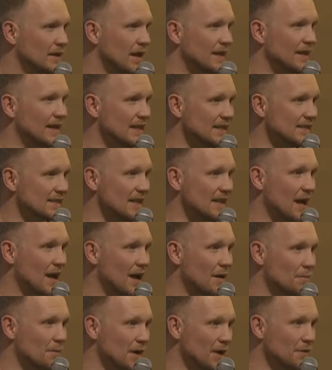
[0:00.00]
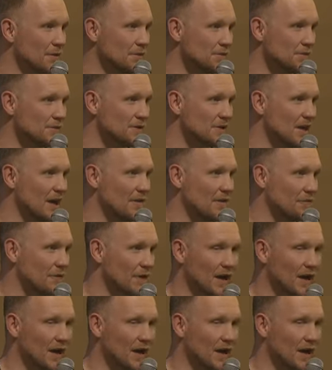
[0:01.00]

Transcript: against our mothers, our